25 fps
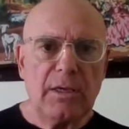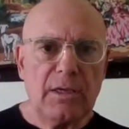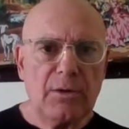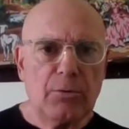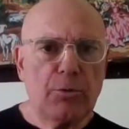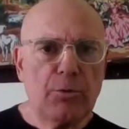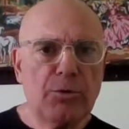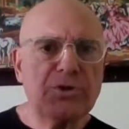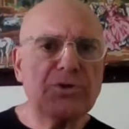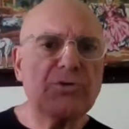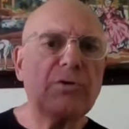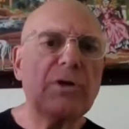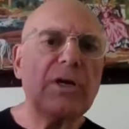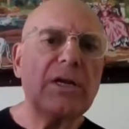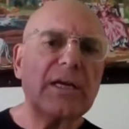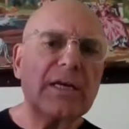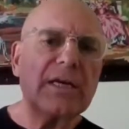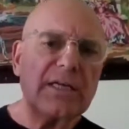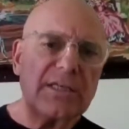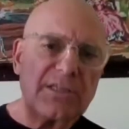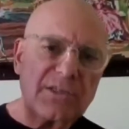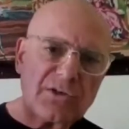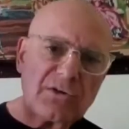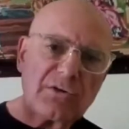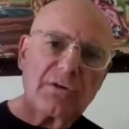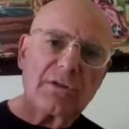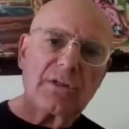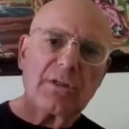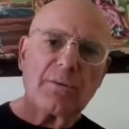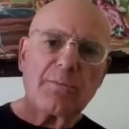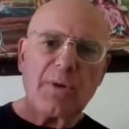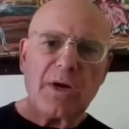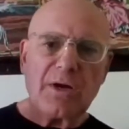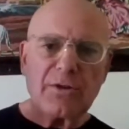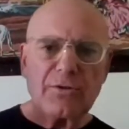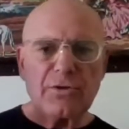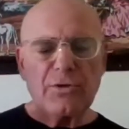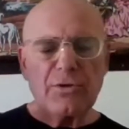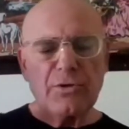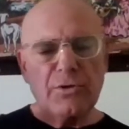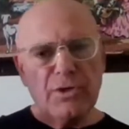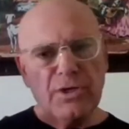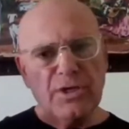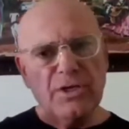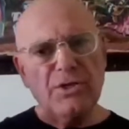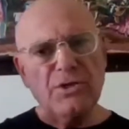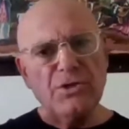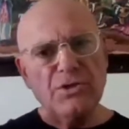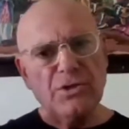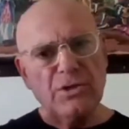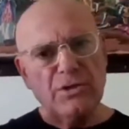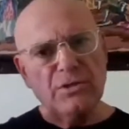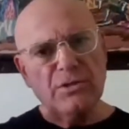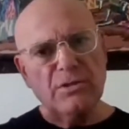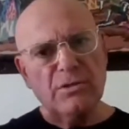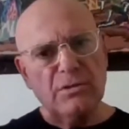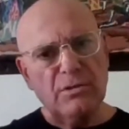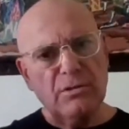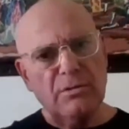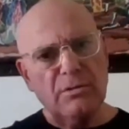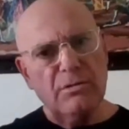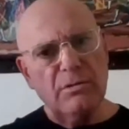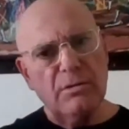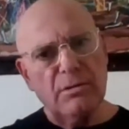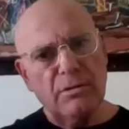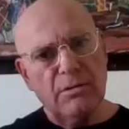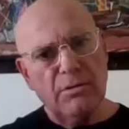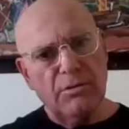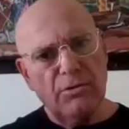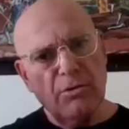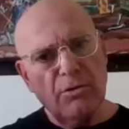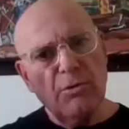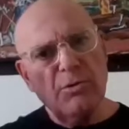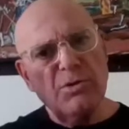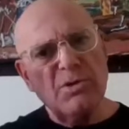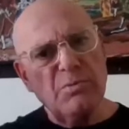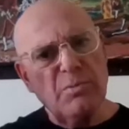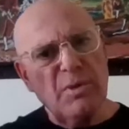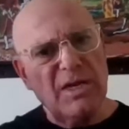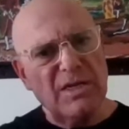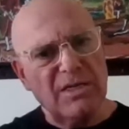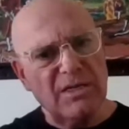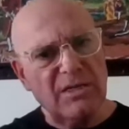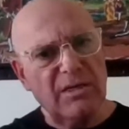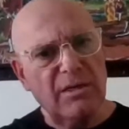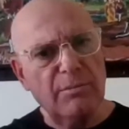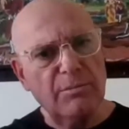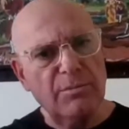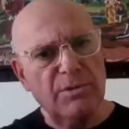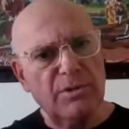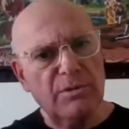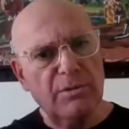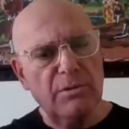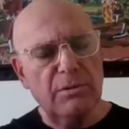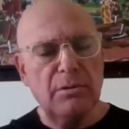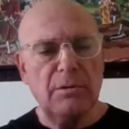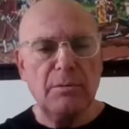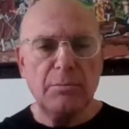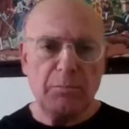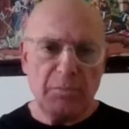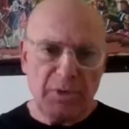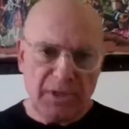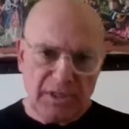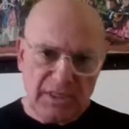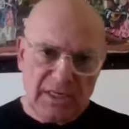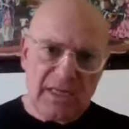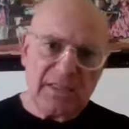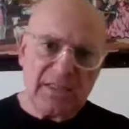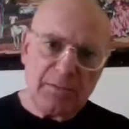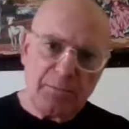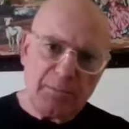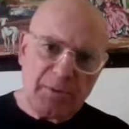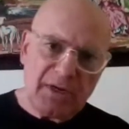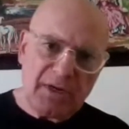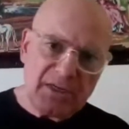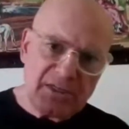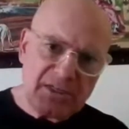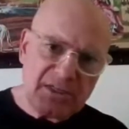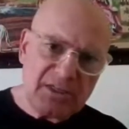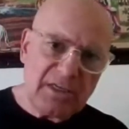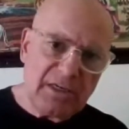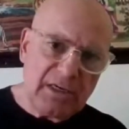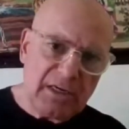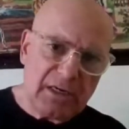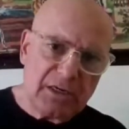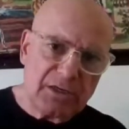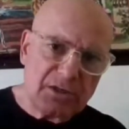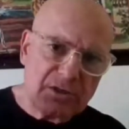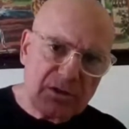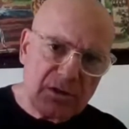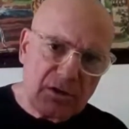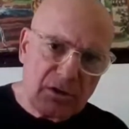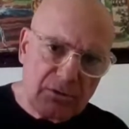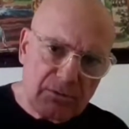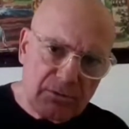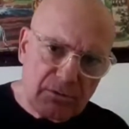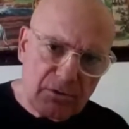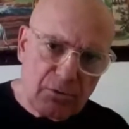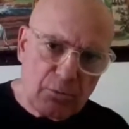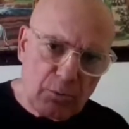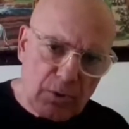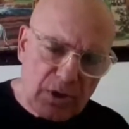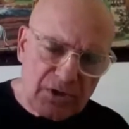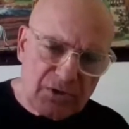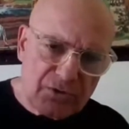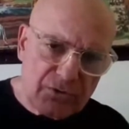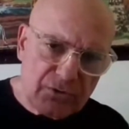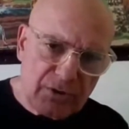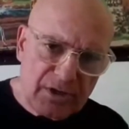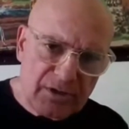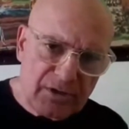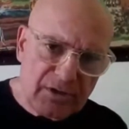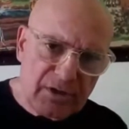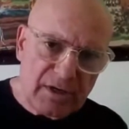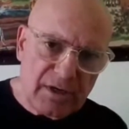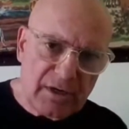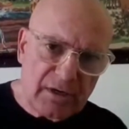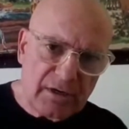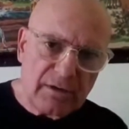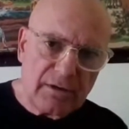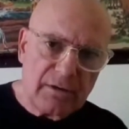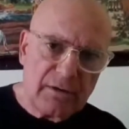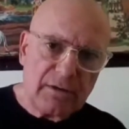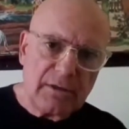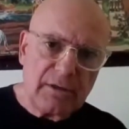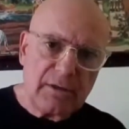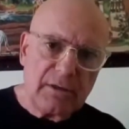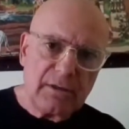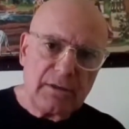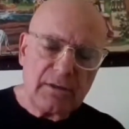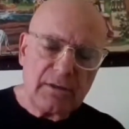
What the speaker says: was really concerned about the Rohingyas, those Muslims, but not the Palestinians, the ones right there